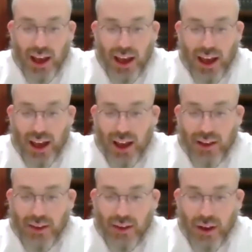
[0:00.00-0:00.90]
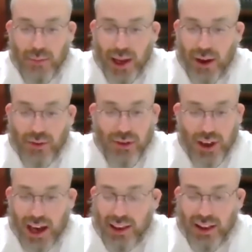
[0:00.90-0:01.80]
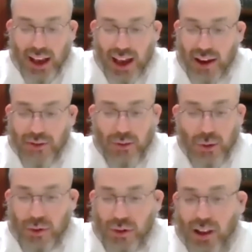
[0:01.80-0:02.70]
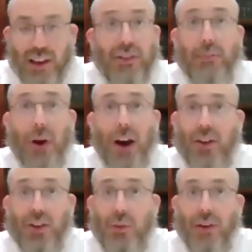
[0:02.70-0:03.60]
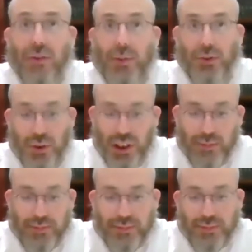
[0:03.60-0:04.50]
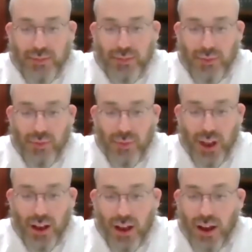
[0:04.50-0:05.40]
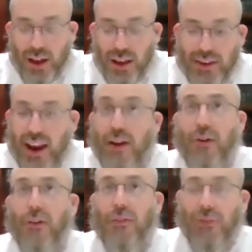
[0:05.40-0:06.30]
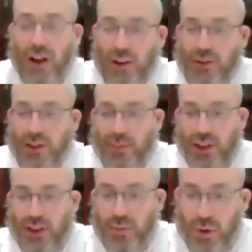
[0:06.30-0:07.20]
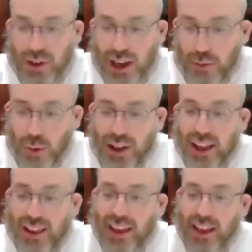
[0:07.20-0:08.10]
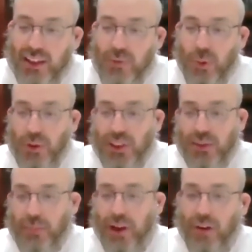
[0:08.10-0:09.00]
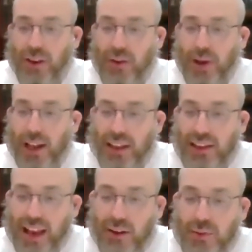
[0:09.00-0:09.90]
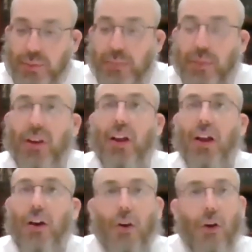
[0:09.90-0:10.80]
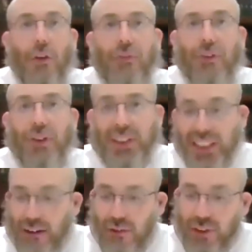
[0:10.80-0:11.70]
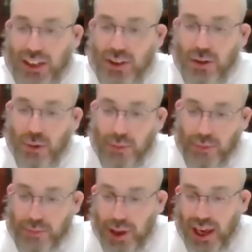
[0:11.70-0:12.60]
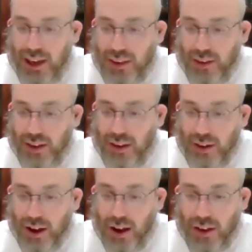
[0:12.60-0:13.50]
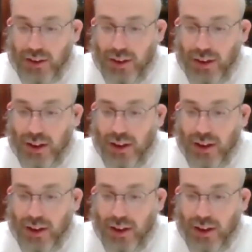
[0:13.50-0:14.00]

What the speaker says: and about 8.5 to 11 miles away from Jerusalem. The terror follows them to the small town. One day the king's forces appear and demand that the townspeople offer a sacrifice to a pagan god.